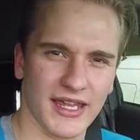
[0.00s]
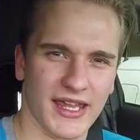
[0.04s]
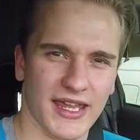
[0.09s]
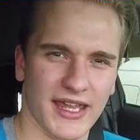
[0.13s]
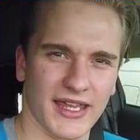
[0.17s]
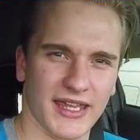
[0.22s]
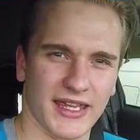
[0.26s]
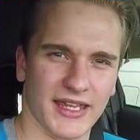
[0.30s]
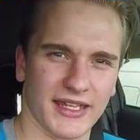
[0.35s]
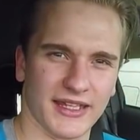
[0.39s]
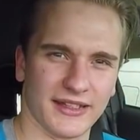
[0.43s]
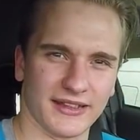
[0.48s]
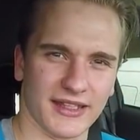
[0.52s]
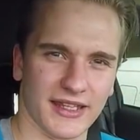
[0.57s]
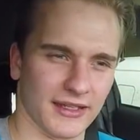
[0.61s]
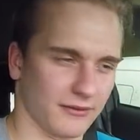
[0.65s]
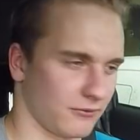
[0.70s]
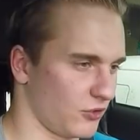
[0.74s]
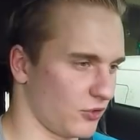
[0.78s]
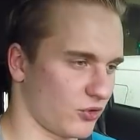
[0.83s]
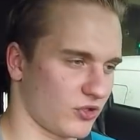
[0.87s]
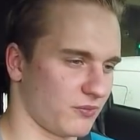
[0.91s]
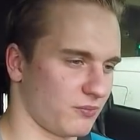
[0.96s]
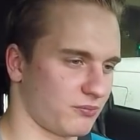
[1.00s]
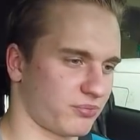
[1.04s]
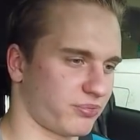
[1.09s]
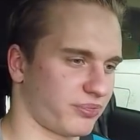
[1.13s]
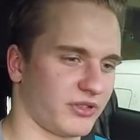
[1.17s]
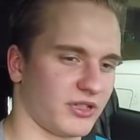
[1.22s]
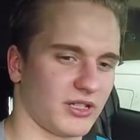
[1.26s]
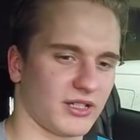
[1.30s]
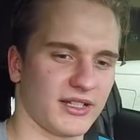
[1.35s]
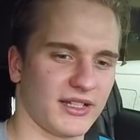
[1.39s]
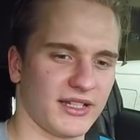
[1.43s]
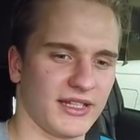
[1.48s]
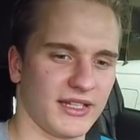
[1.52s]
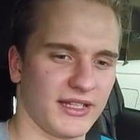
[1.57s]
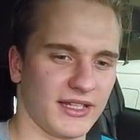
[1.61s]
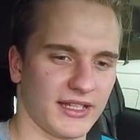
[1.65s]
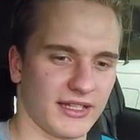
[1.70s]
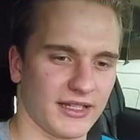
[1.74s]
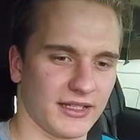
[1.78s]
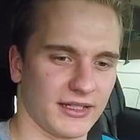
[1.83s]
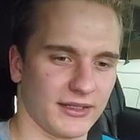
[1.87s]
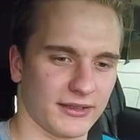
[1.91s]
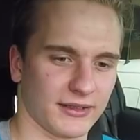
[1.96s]
and you can plug it in
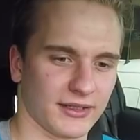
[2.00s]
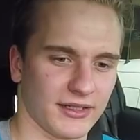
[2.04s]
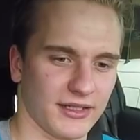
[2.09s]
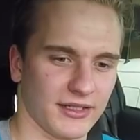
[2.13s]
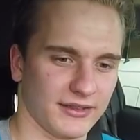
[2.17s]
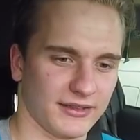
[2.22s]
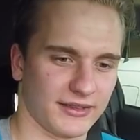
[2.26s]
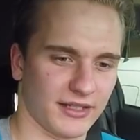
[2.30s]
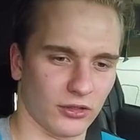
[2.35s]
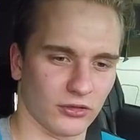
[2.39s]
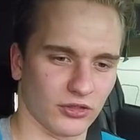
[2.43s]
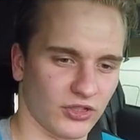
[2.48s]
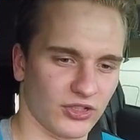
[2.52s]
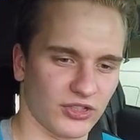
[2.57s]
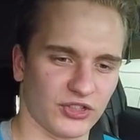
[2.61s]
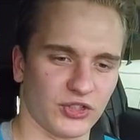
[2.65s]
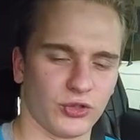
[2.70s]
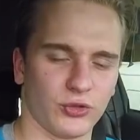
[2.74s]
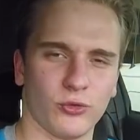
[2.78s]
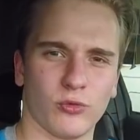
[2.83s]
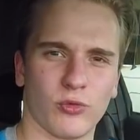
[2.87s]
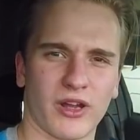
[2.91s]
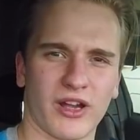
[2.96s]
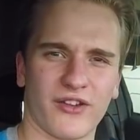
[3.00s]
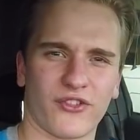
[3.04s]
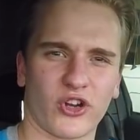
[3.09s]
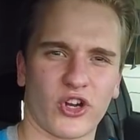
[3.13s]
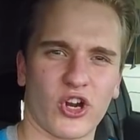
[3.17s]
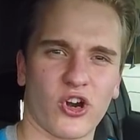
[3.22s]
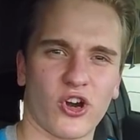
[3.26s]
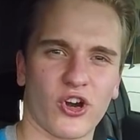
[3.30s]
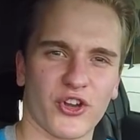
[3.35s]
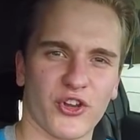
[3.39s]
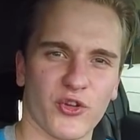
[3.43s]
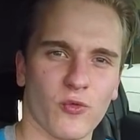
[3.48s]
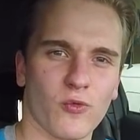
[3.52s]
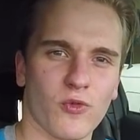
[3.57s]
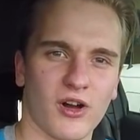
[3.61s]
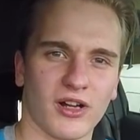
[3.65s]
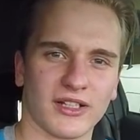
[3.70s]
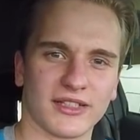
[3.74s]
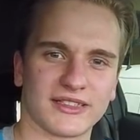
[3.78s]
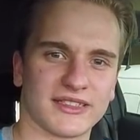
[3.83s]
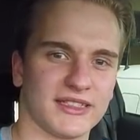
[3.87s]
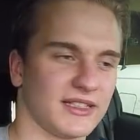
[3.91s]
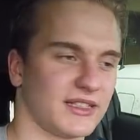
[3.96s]
and download it to whatever car you
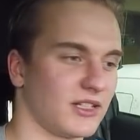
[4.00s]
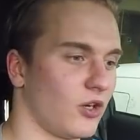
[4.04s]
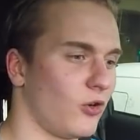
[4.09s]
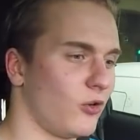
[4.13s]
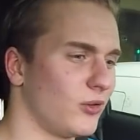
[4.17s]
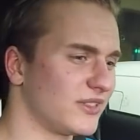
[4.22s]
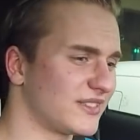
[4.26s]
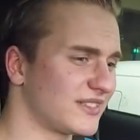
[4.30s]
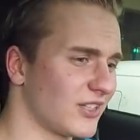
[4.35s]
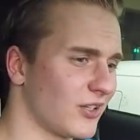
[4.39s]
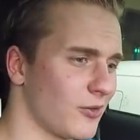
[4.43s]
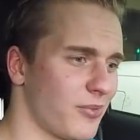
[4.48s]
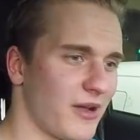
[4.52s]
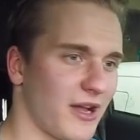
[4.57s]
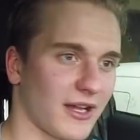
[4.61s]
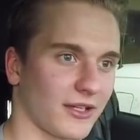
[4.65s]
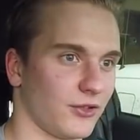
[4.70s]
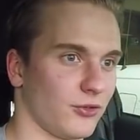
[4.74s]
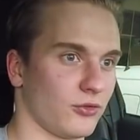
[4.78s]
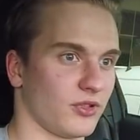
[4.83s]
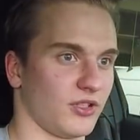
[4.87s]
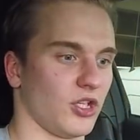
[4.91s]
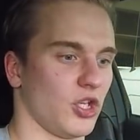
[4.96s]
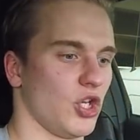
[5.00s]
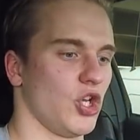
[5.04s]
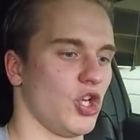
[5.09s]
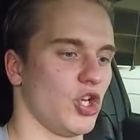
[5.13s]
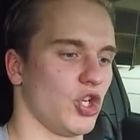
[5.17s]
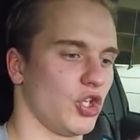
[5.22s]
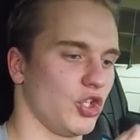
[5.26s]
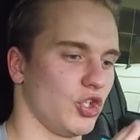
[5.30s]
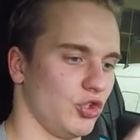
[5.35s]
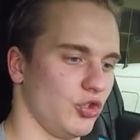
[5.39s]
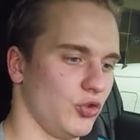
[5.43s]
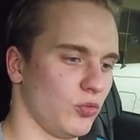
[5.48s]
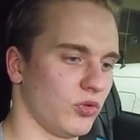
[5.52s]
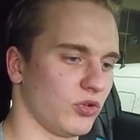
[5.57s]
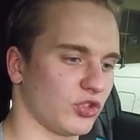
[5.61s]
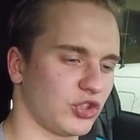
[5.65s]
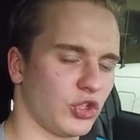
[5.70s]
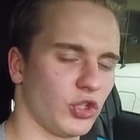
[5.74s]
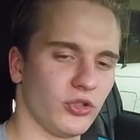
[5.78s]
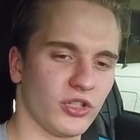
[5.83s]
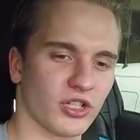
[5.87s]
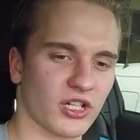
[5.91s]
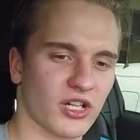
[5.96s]
want. So you can always sell back. You will
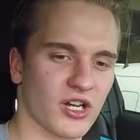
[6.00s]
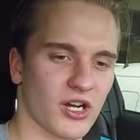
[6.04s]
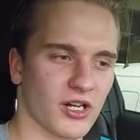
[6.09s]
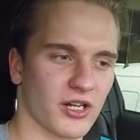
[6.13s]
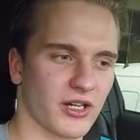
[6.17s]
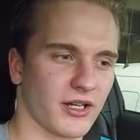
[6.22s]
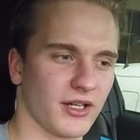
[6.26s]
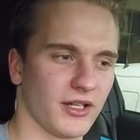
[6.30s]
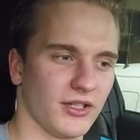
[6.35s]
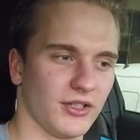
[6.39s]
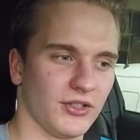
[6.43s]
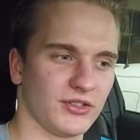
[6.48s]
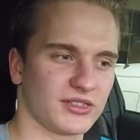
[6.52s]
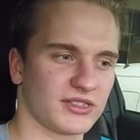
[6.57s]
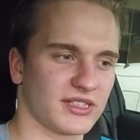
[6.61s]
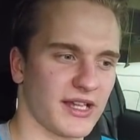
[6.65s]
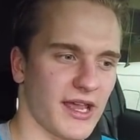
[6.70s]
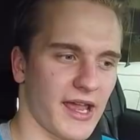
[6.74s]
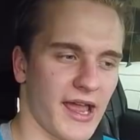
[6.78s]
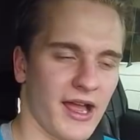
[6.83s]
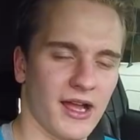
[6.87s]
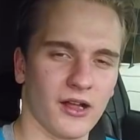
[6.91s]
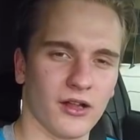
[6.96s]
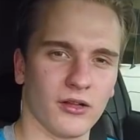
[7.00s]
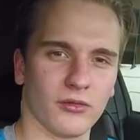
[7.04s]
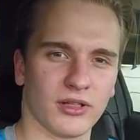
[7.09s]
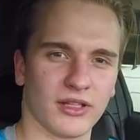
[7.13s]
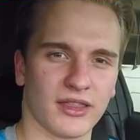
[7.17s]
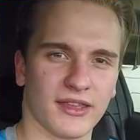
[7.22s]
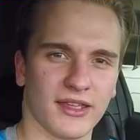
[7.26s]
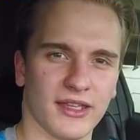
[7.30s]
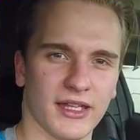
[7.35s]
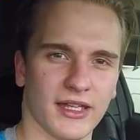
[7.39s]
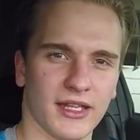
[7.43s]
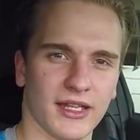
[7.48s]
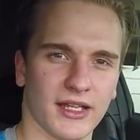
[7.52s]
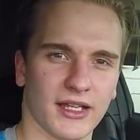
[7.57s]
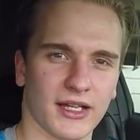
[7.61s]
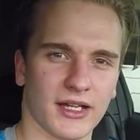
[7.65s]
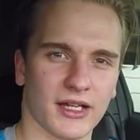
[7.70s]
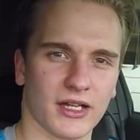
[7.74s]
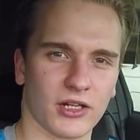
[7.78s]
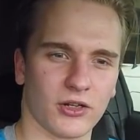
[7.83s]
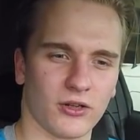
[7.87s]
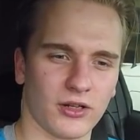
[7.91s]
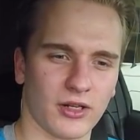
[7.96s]
tune your car, you say hell with it,
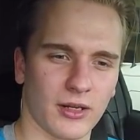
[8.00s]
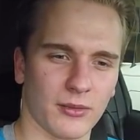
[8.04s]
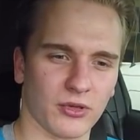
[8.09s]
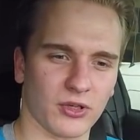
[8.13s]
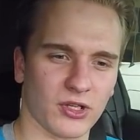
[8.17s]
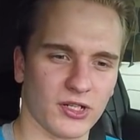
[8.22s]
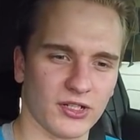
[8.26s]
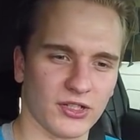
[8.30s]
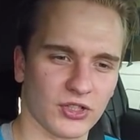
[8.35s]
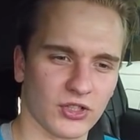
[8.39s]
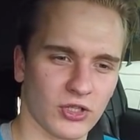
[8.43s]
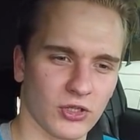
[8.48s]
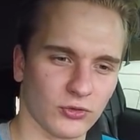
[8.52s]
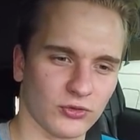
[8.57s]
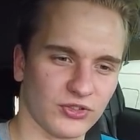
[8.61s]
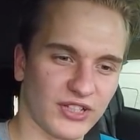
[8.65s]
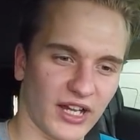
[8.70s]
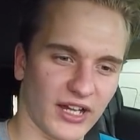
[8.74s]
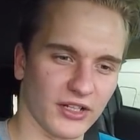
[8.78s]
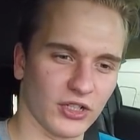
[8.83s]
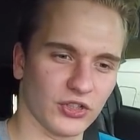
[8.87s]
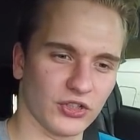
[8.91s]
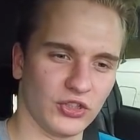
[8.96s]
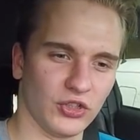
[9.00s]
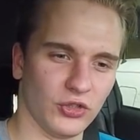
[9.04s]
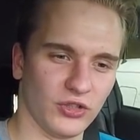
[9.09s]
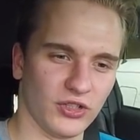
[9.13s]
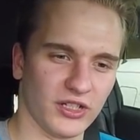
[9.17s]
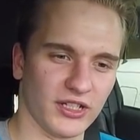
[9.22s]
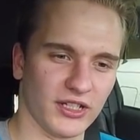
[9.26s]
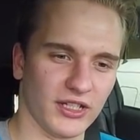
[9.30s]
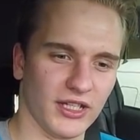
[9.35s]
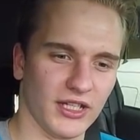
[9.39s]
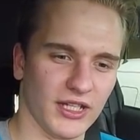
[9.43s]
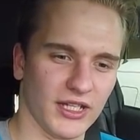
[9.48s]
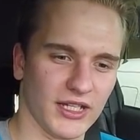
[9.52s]
I'm gonna go dyno tune it,